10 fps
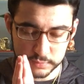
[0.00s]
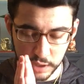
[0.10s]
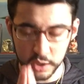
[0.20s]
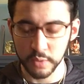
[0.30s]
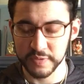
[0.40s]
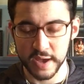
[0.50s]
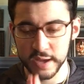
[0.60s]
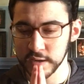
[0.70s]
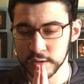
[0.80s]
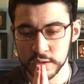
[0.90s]
I hope
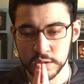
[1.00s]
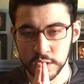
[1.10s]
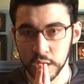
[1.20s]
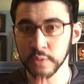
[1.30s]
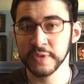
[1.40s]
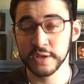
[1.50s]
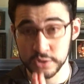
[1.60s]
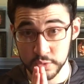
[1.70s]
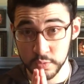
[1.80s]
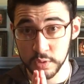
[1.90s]
that
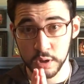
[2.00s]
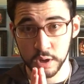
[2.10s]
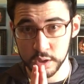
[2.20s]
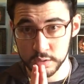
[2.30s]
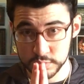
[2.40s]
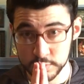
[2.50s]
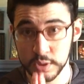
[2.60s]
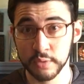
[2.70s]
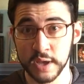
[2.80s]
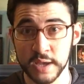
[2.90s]
you are
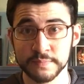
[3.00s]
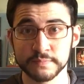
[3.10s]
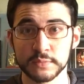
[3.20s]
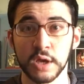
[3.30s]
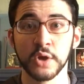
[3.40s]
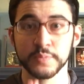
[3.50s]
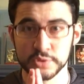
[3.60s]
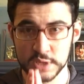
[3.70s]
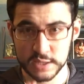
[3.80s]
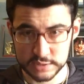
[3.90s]
doing okay. I hope you're
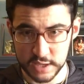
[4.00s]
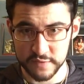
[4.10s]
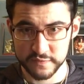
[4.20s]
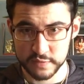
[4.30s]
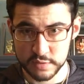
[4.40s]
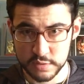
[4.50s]
staying safe.